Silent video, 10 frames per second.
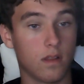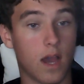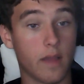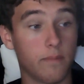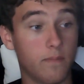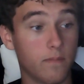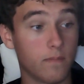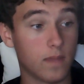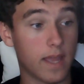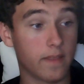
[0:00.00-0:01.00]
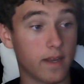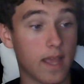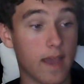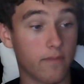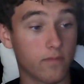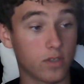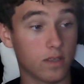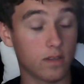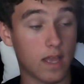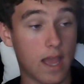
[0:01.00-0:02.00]
I and then af
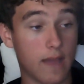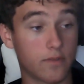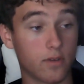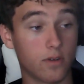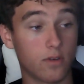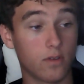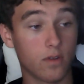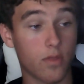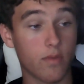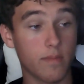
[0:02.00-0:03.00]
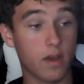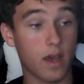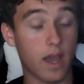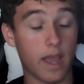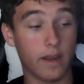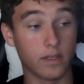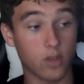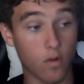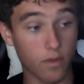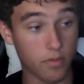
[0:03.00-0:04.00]
after 3 months and
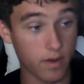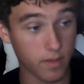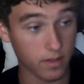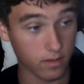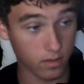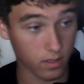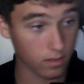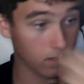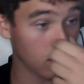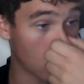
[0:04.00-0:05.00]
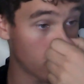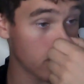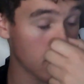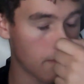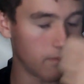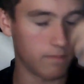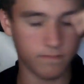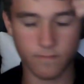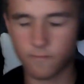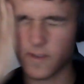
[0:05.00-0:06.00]
over 3 months the over the
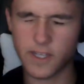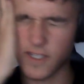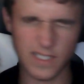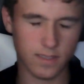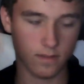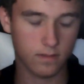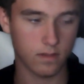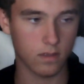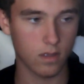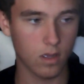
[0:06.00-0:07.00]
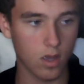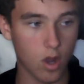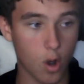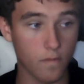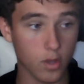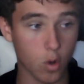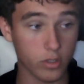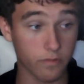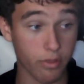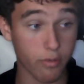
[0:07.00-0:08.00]
fucking Over the
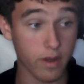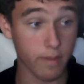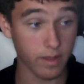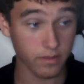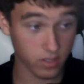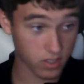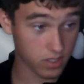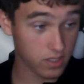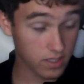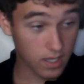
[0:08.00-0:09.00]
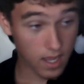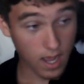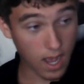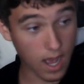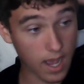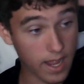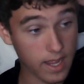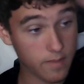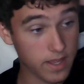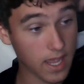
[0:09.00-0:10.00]
course of 3 months,
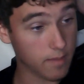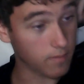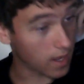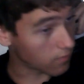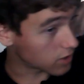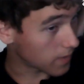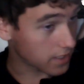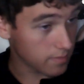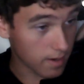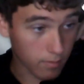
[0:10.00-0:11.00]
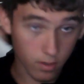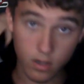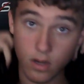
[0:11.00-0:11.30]
I became a respected member